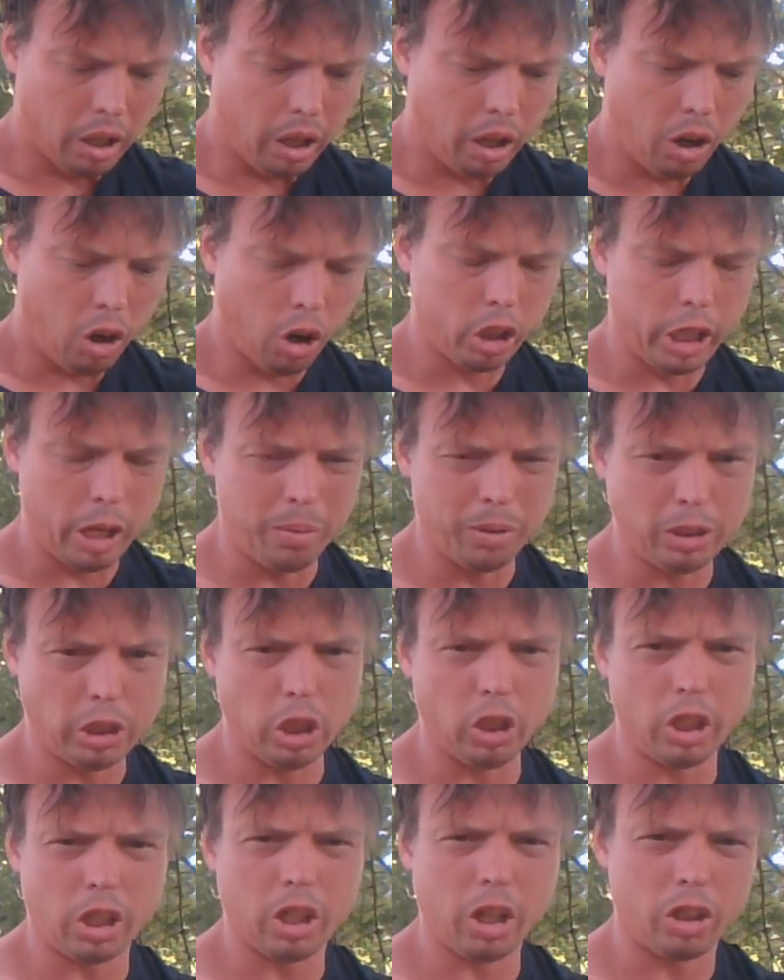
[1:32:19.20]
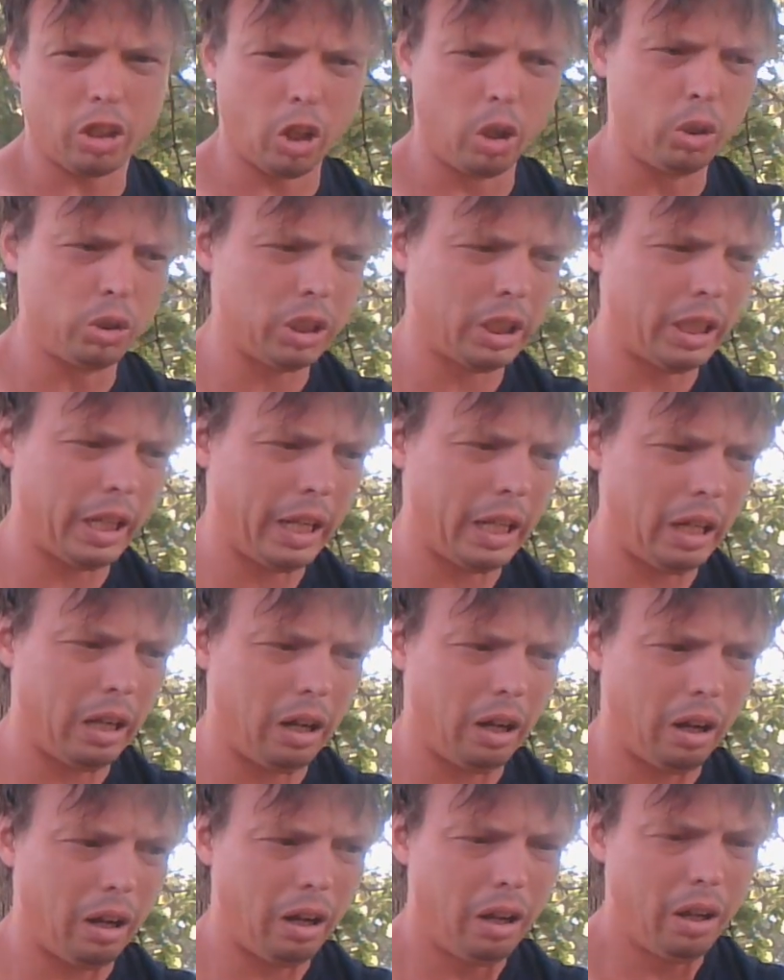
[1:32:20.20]
We're coming to the conclusion that
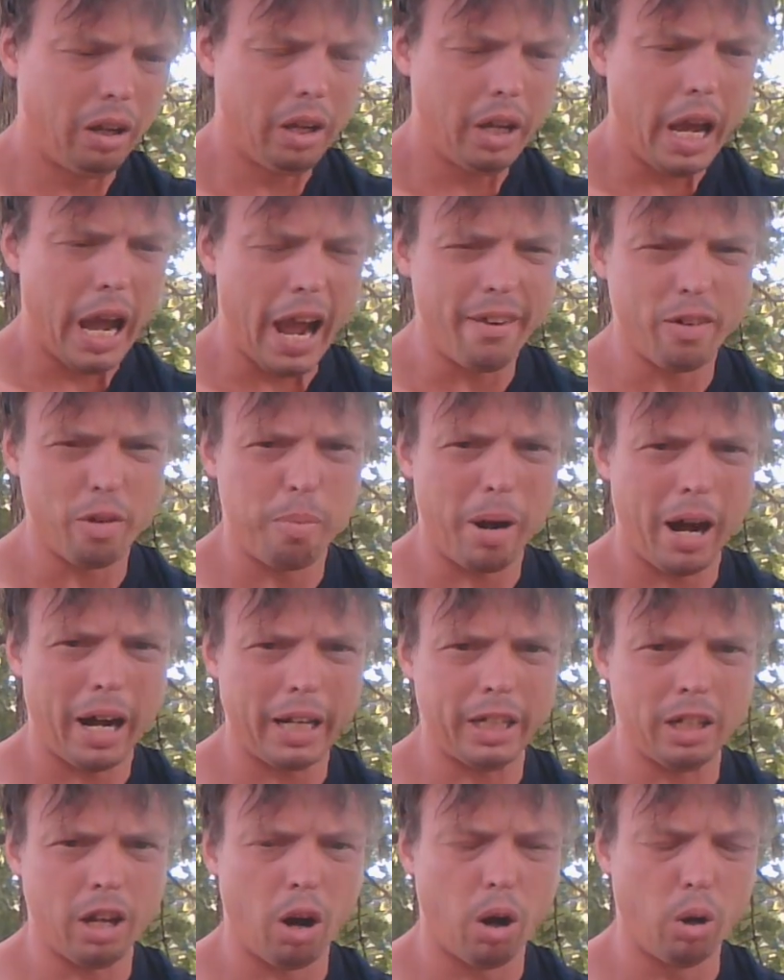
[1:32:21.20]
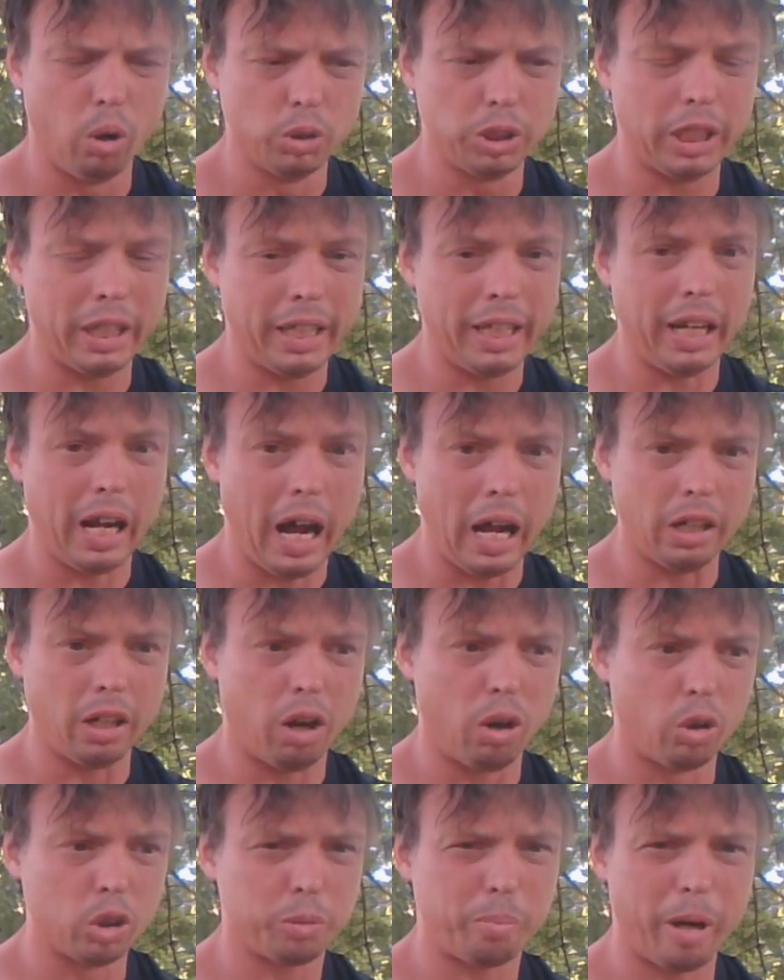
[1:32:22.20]
everybody knows, and that I
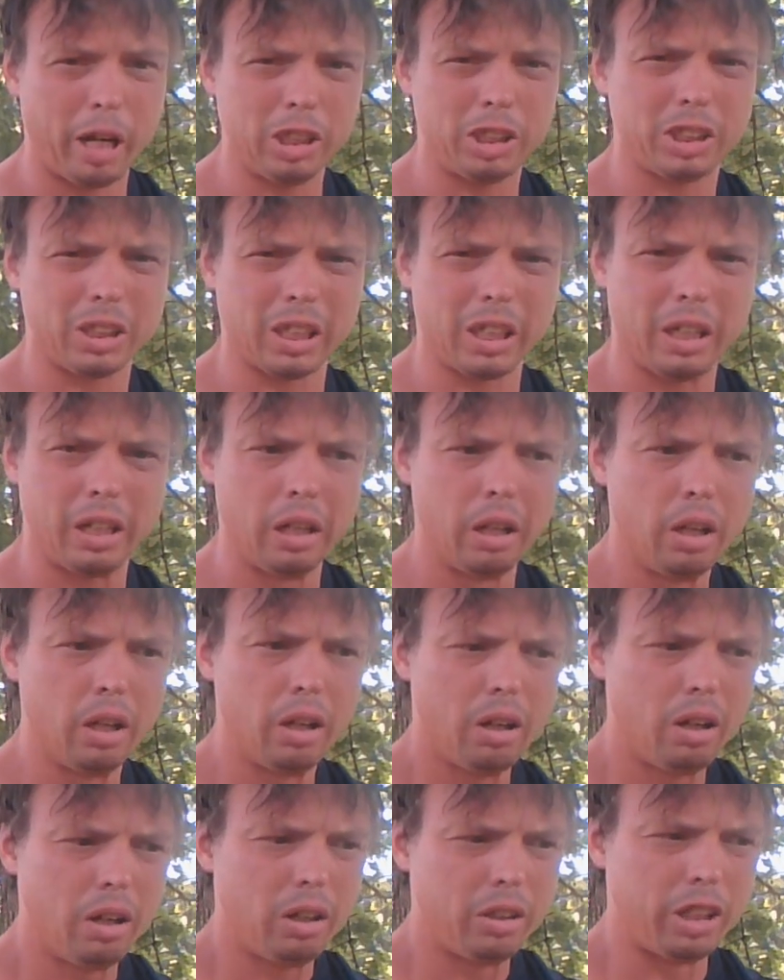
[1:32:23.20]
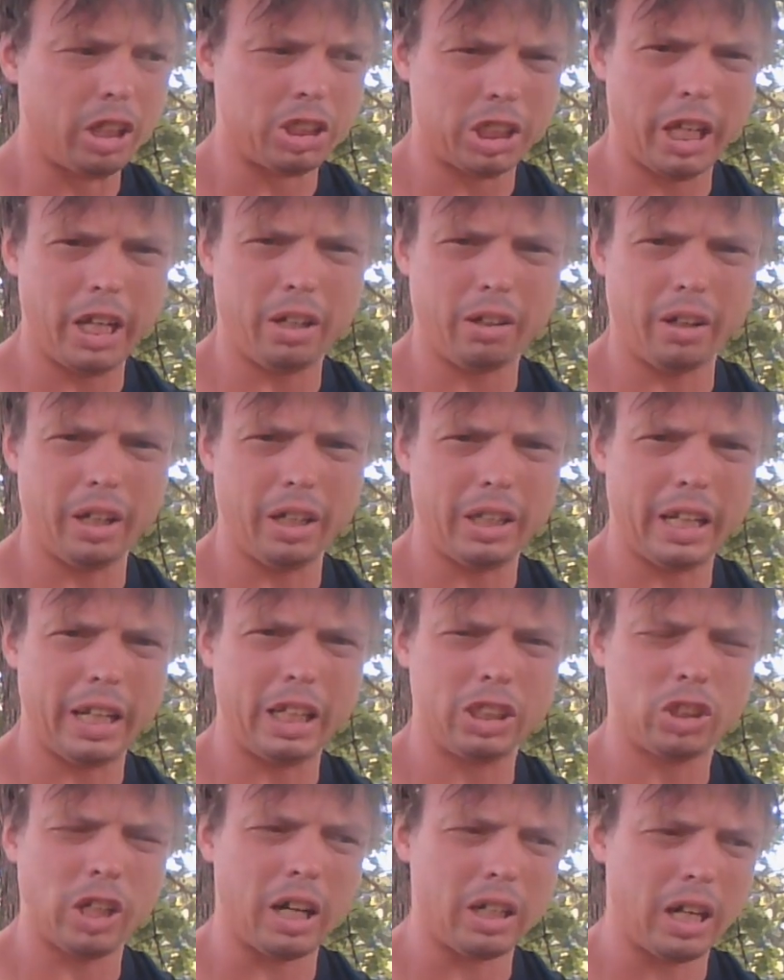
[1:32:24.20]
know, especially the secret that he's
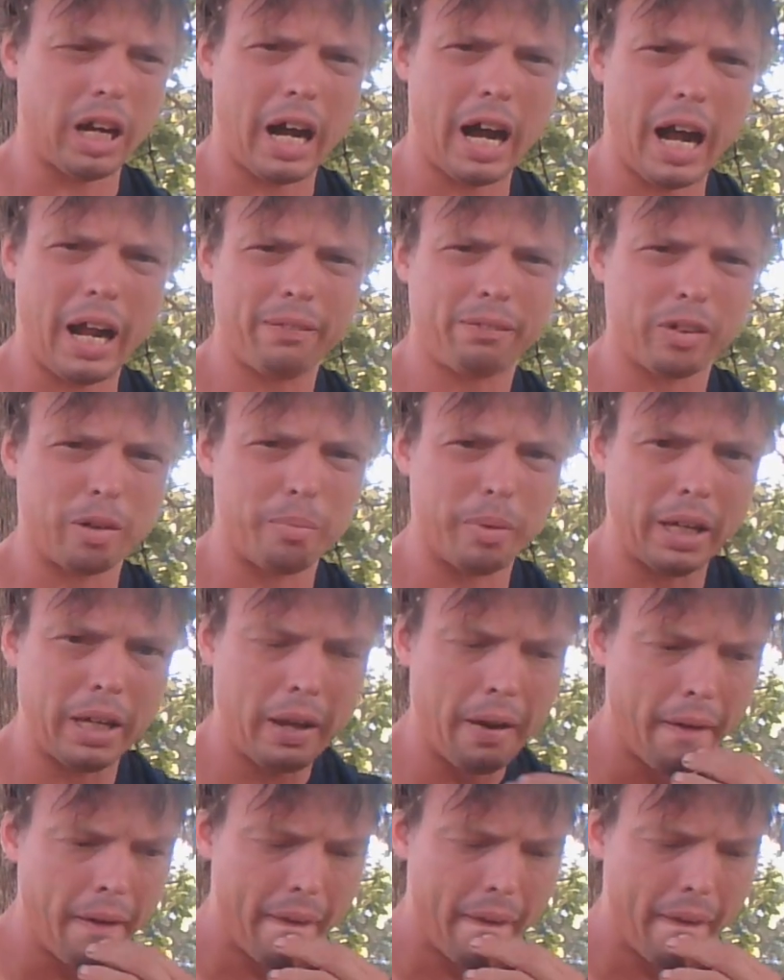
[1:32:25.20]
trying to hide from me.